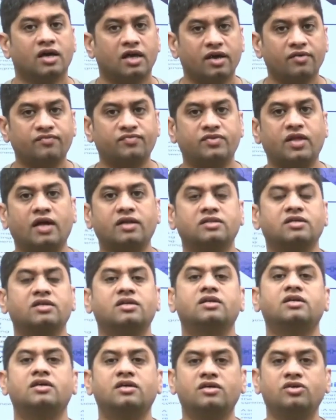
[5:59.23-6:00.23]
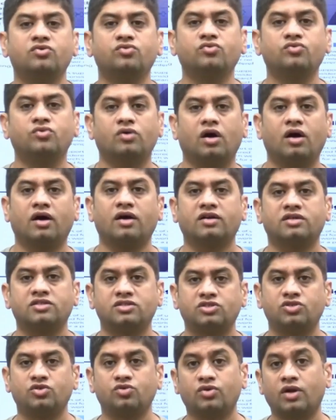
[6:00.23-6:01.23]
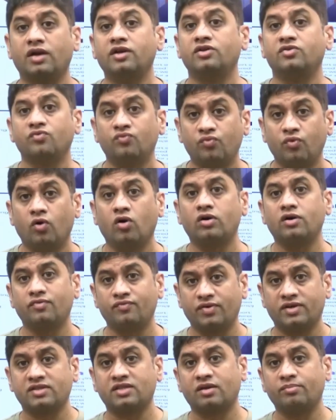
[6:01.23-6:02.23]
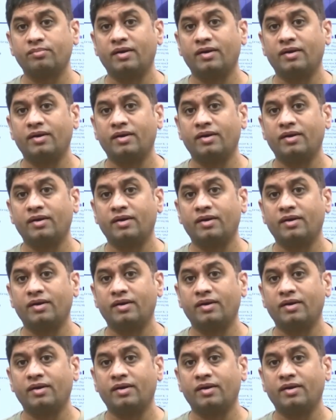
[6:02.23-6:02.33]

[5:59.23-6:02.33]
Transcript: If that thing you are sure and you want further